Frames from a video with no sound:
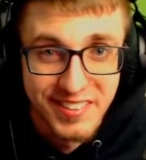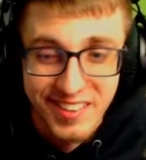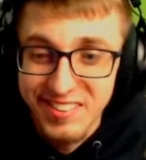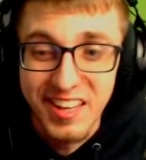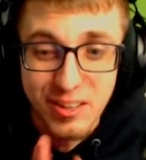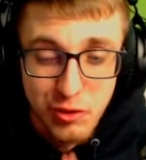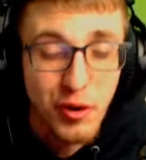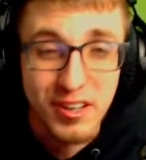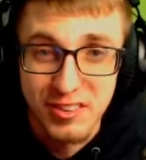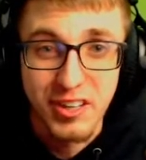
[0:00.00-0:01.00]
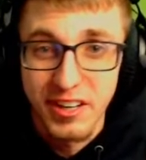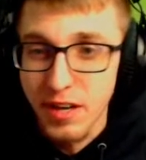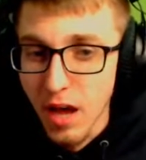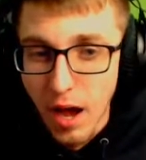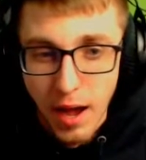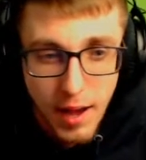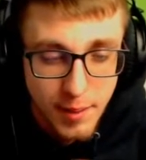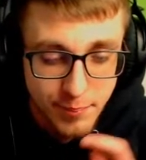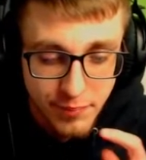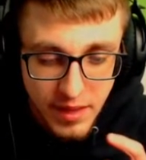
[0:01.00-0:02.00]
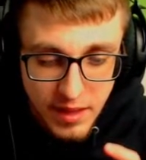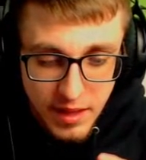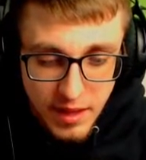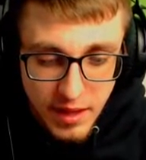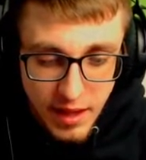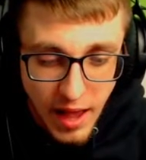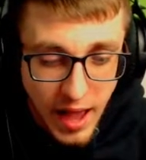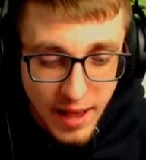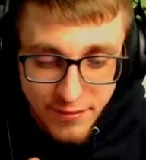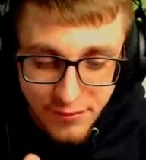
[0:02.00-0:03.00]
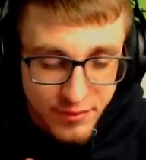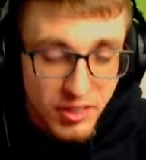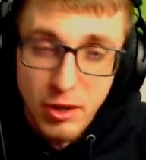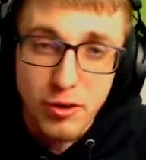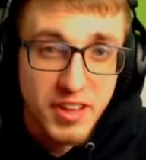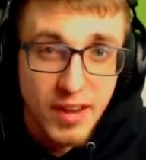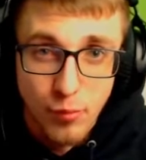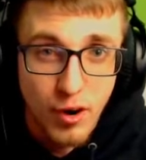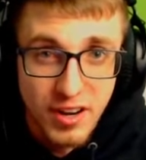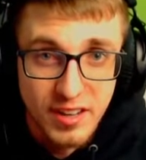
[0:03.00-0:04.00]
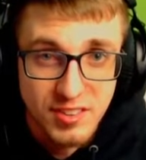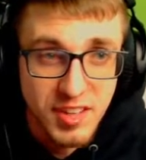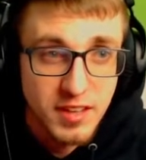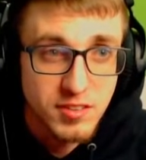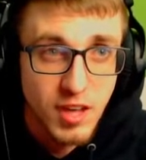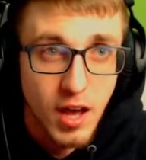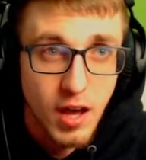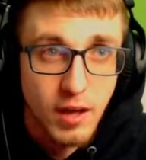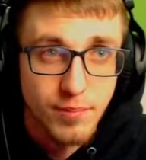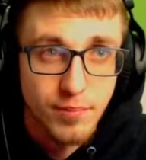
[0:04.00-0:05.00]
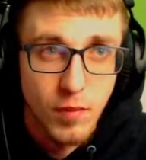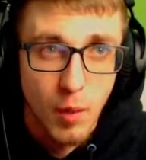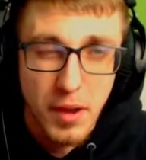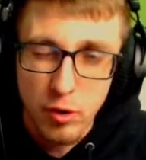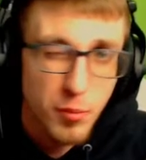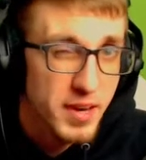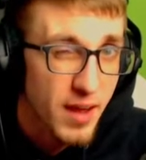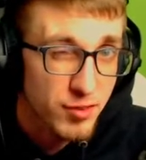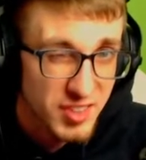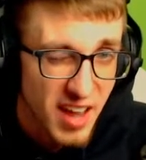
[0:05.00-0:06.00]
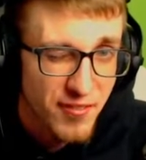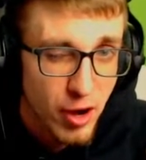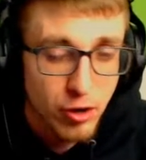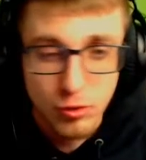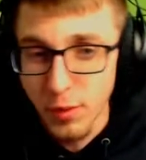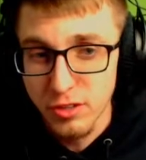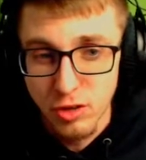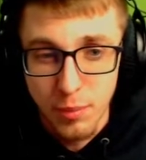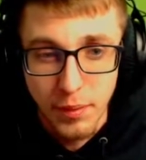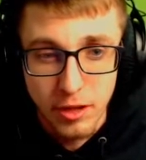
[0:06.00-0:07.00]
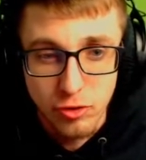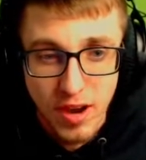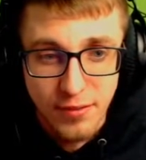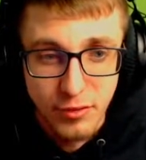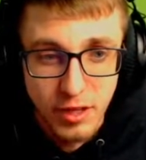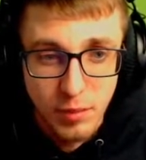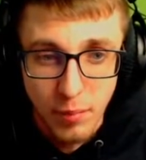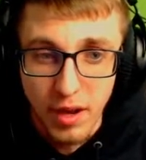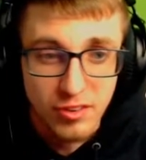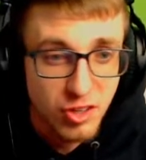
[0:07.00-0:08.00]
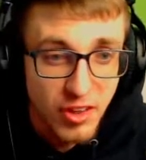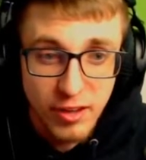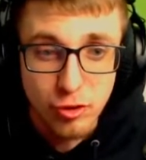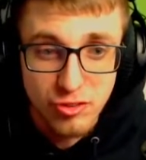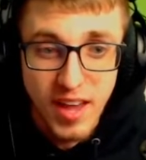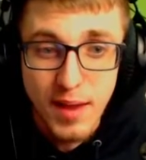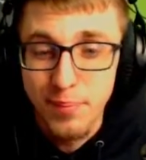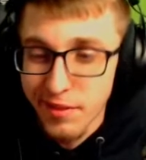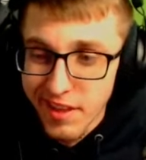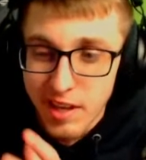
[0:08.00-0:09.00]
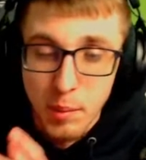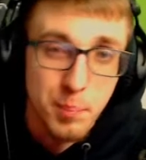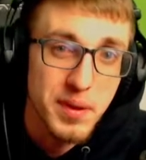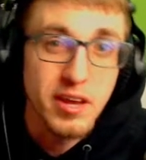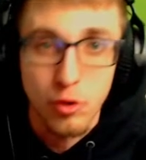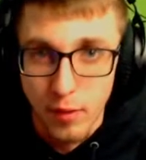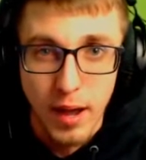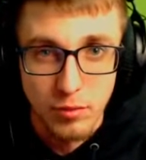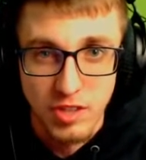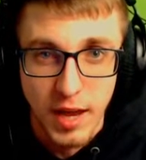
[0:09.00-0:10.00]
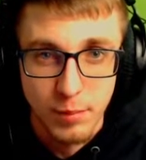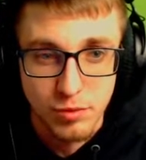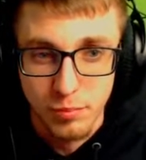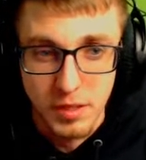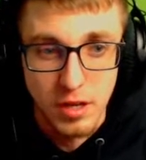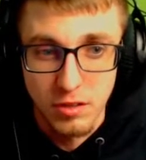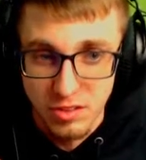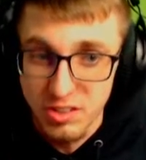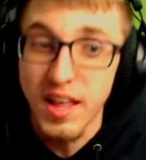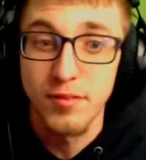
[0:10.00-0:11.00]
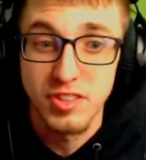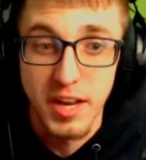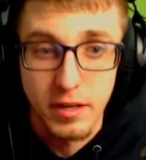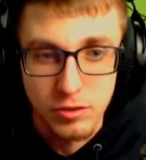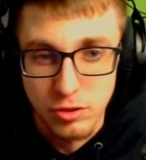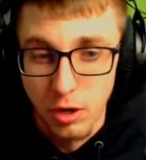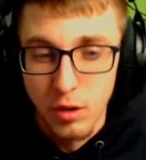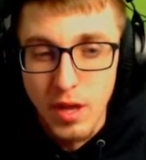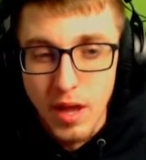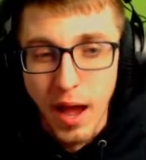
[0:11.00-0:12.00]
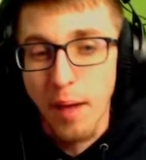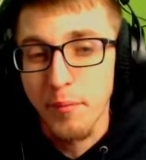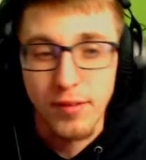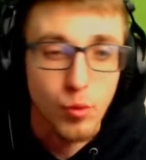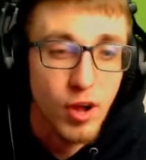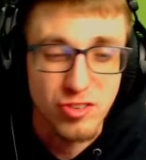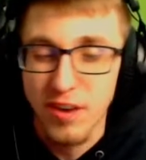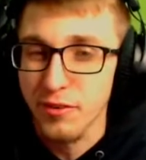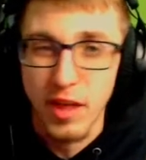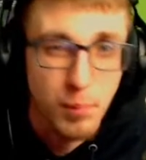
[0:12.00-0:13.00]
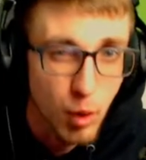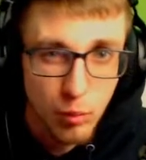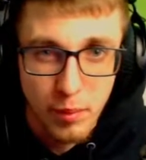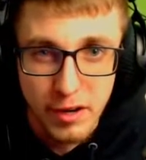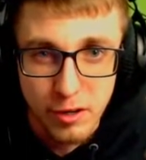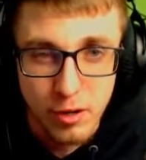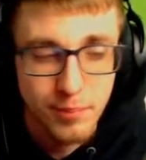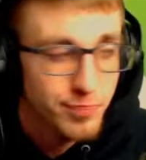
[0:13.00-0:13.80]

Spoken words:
This thing is crazy good. I've literally have wanted it since Omega Ruby and Alpha Sapphire is when I started playing Draft League, but it's an electric type that can beat ground types because it's levitating. So I would have to watch out for like Mold Breaker.